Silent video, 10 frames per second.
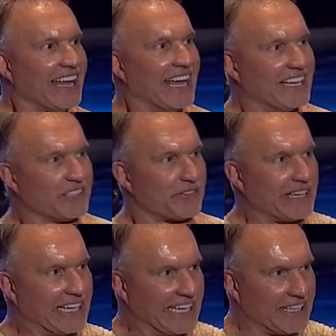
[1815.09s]
It is
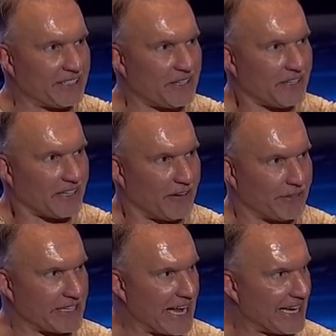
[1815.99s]
the end
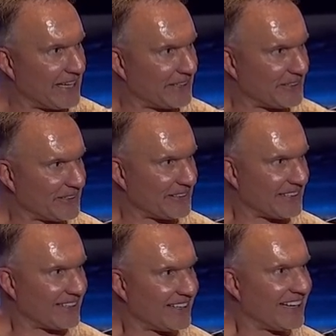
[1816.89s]
of a day
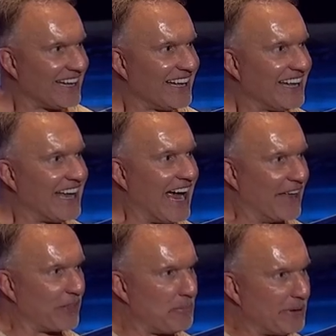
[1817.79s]
and the